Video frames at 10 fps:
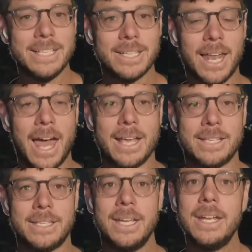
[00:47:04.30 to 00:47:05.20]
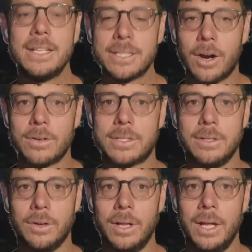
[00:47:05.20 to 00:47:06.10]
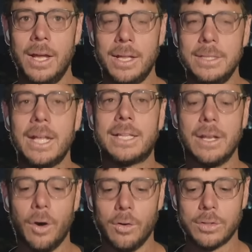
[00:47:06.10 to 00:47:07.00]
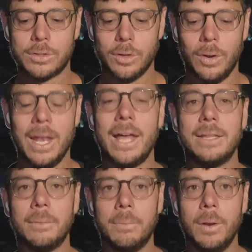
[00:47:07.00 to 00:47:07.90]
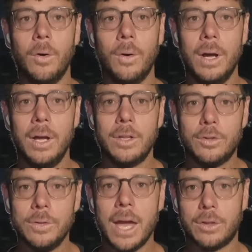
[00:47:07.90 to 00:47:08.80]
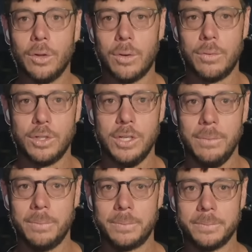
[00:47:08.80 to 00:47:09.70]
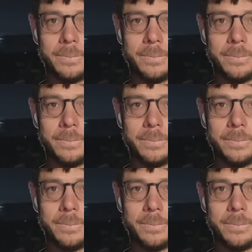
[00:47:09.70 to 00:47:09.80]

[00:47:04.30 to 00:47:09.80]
that Israel has in its arsenal that can also land a blow to the Ayatollah regime?